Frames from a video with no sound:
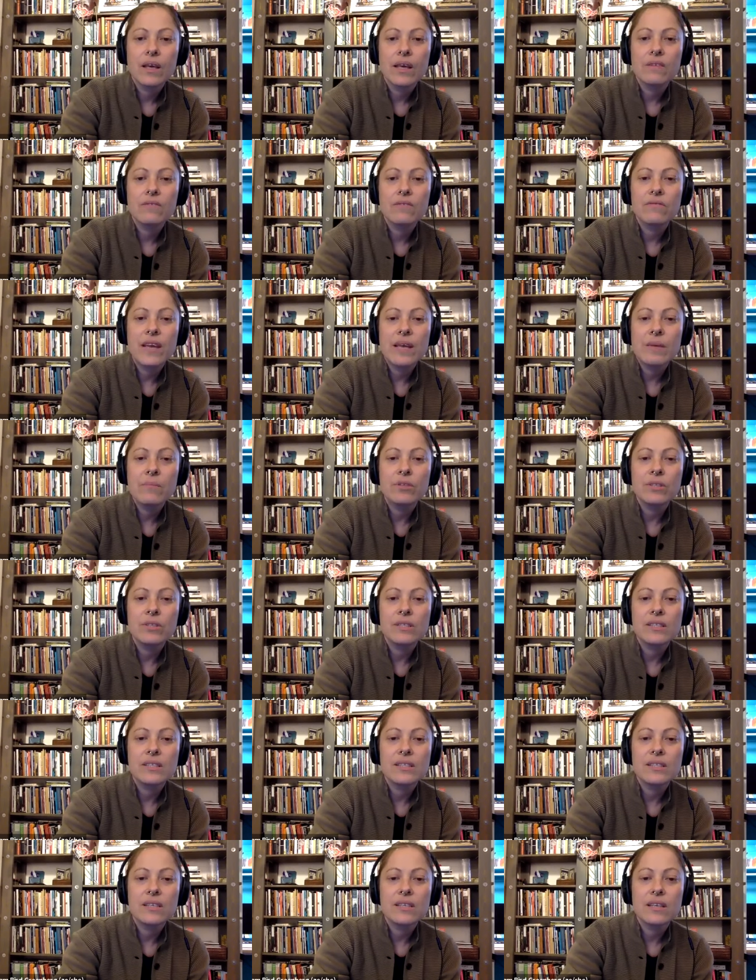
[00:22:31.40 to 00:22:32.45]
In
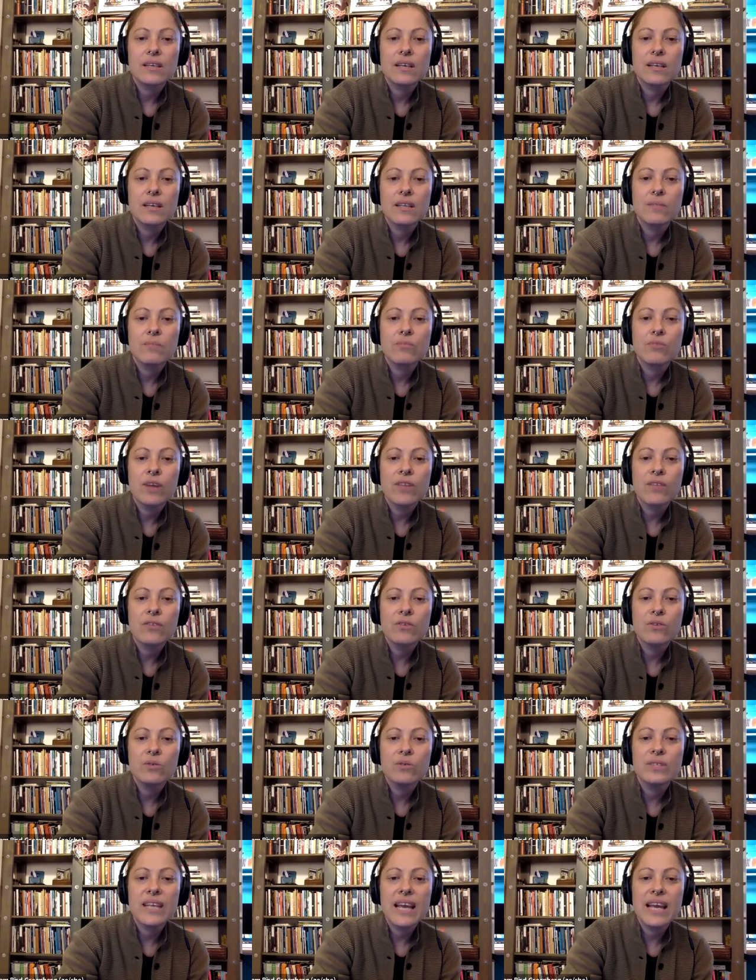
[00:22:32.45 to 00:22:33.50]
fables, the brother
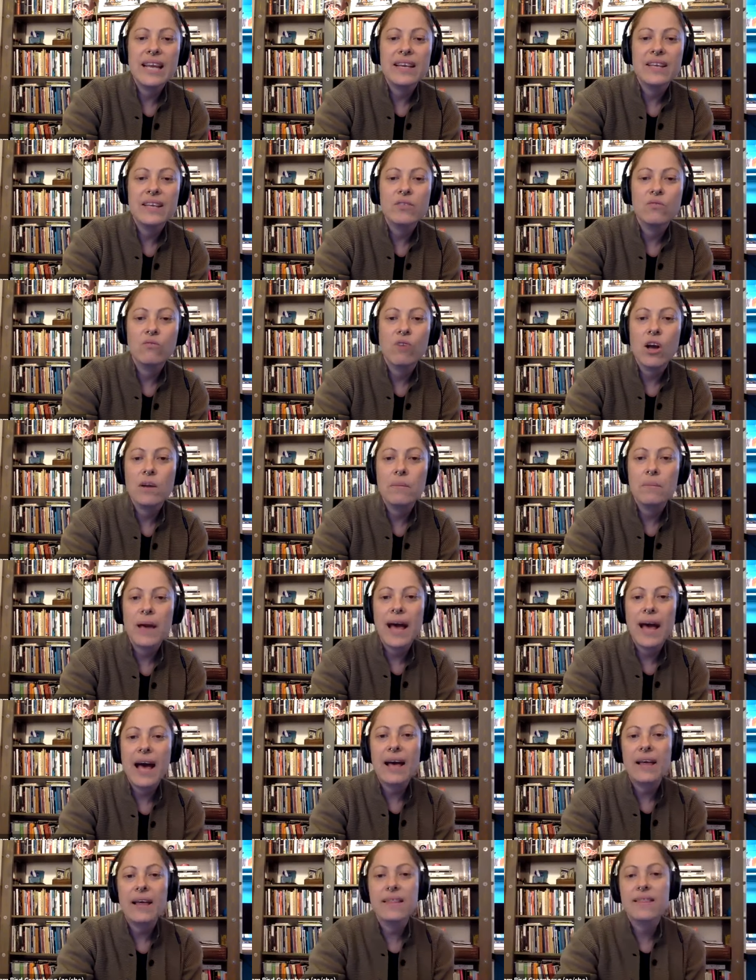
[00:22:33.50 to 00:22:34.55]
who'd taken the wrong
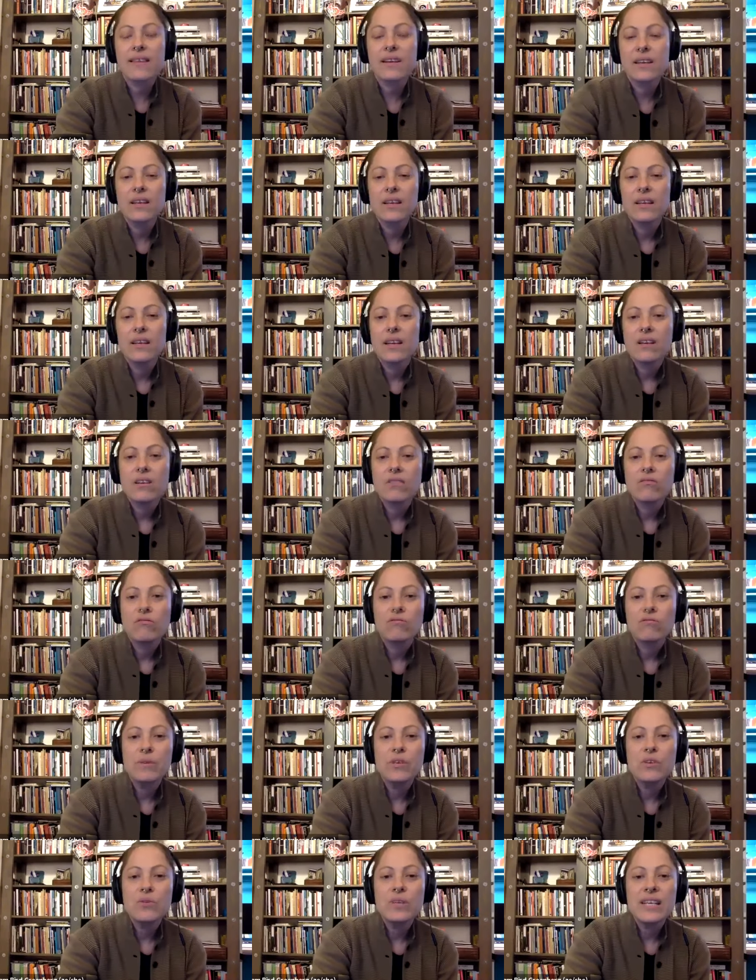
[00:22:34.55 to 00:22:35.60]
path,
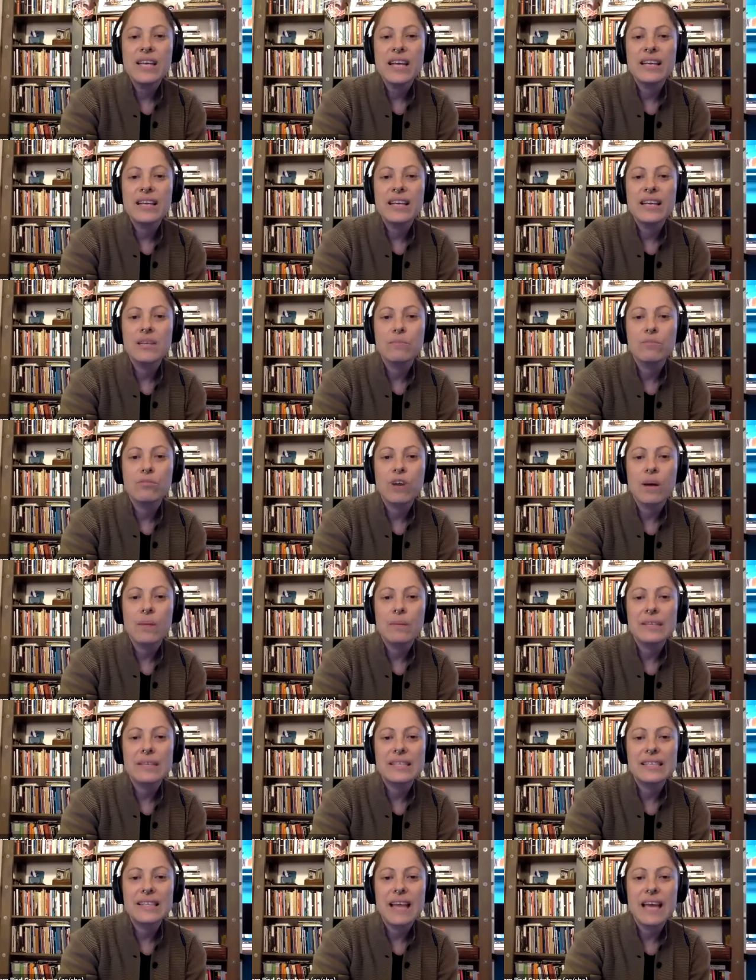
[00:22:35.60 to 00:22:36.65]
repudiated the
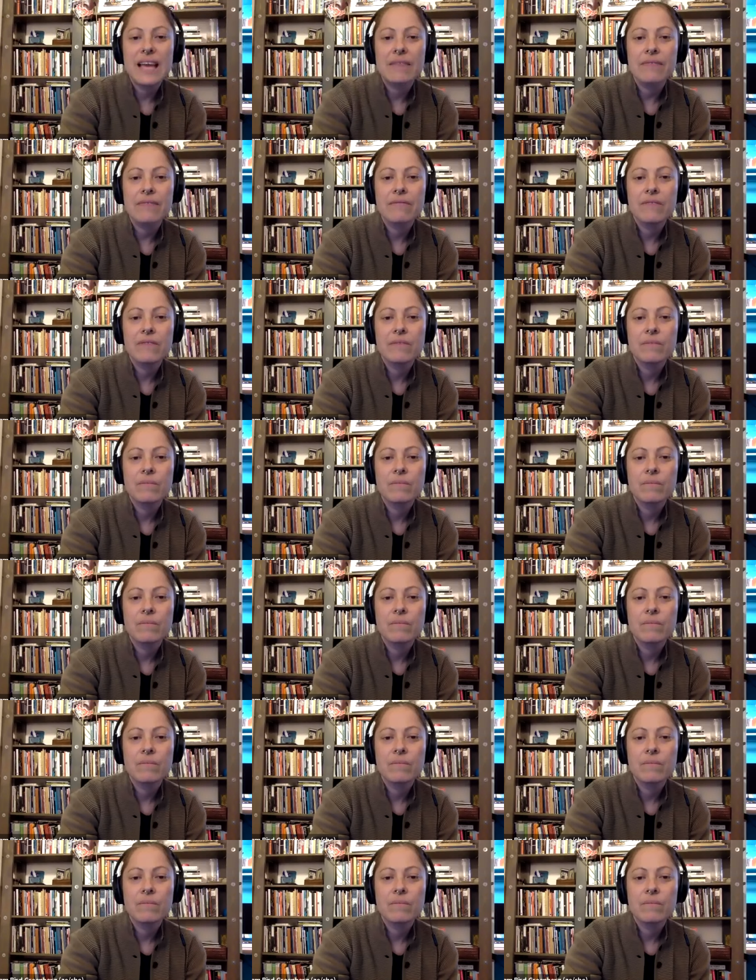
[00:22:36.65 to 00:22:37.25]
promised life,